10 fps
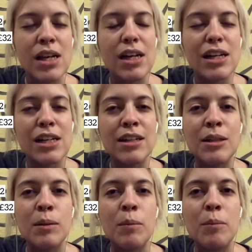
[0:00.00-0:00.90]

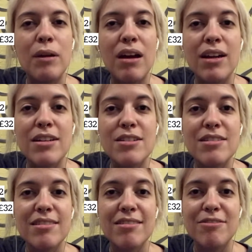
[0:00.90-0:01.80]
And
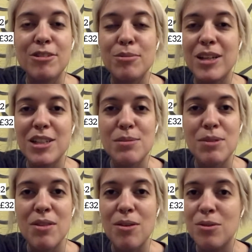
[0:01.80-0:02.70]
from next
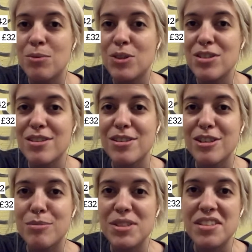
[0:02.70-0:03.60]
month onwards, they're
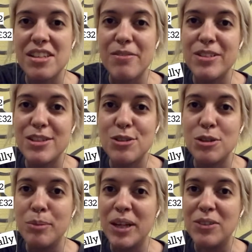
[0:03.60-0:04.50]
gonna be £72
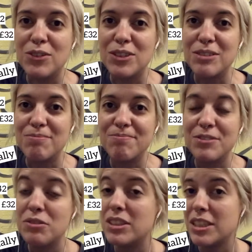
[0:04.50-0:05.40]

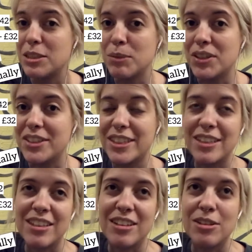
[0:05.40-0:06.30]
for 6 months. And
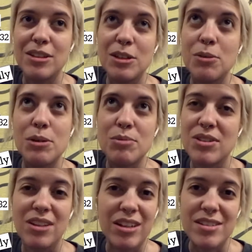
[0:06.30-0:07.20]
then they're gonna go up to
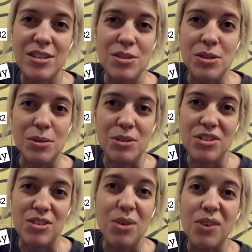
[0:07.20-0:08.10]
£92, which
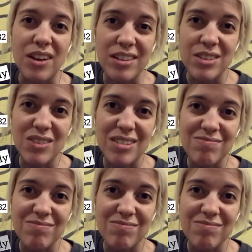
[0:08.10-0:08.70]
is all right as well.